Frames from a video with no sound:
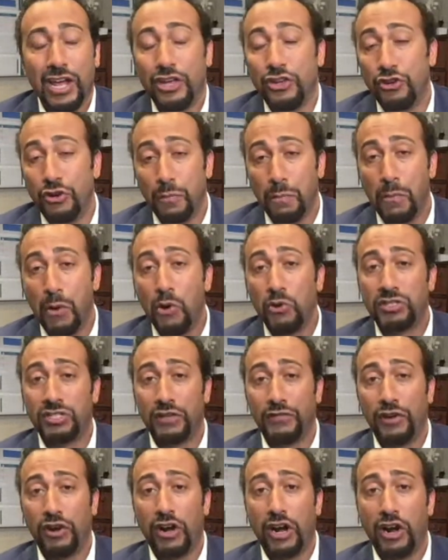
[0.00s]
your, most
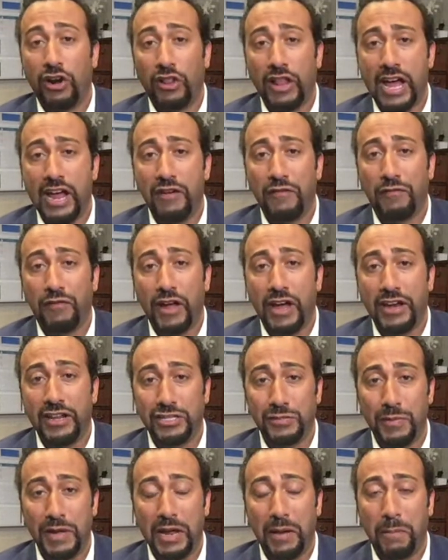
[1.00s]
of your airline flight
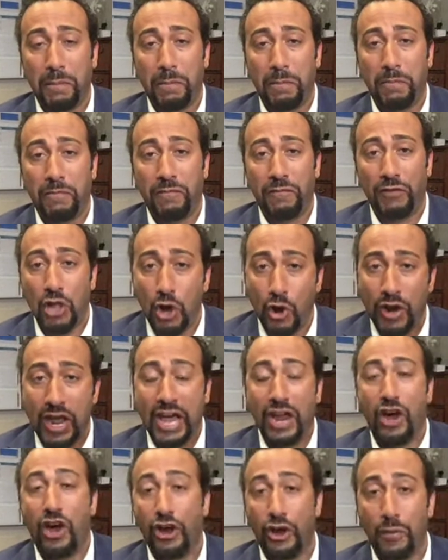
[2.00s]
is being flown
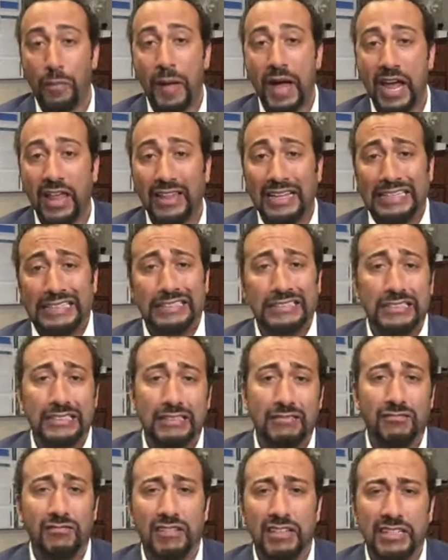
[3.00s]
on autopilot.
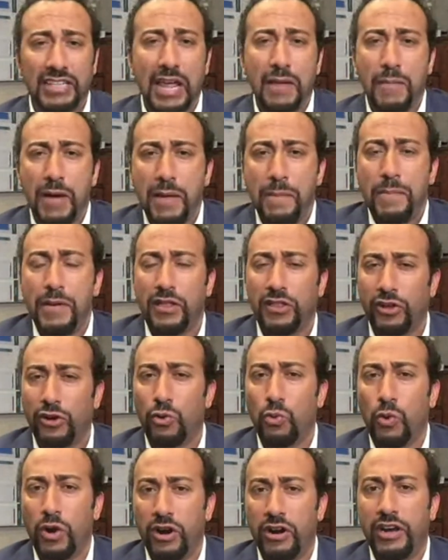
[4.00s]
They might be a
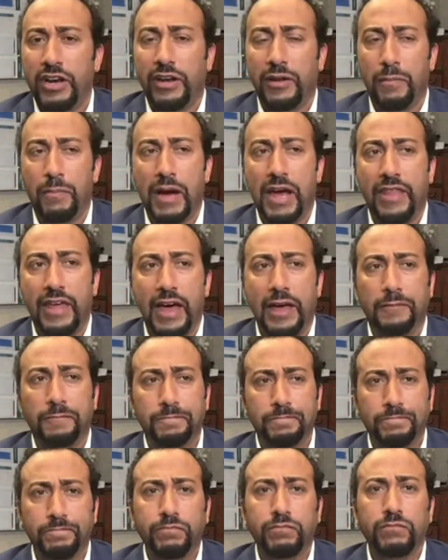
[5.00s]
little worried by that,
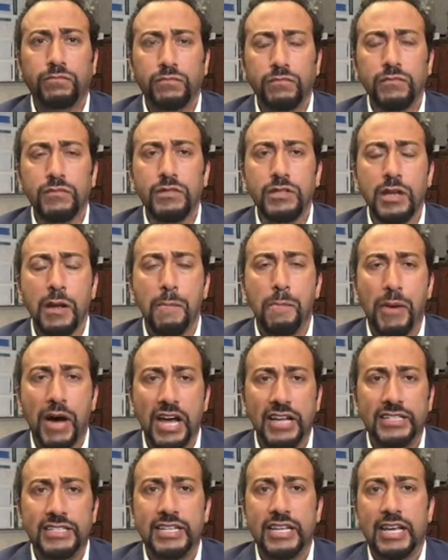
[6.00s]

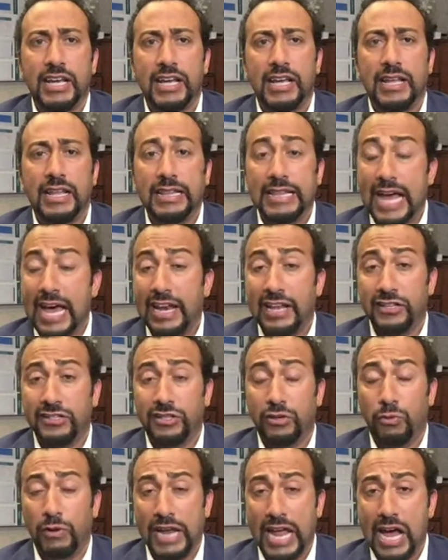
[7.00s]
but that is
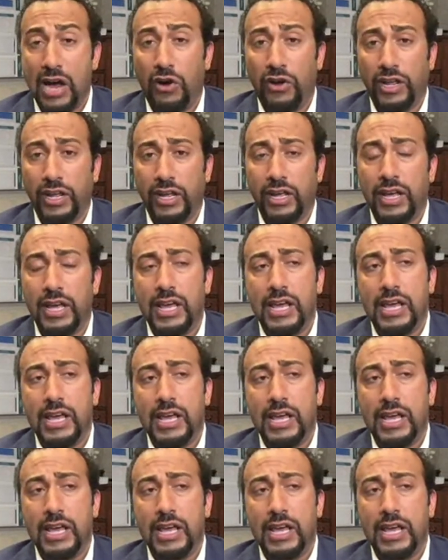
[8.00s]
the reality.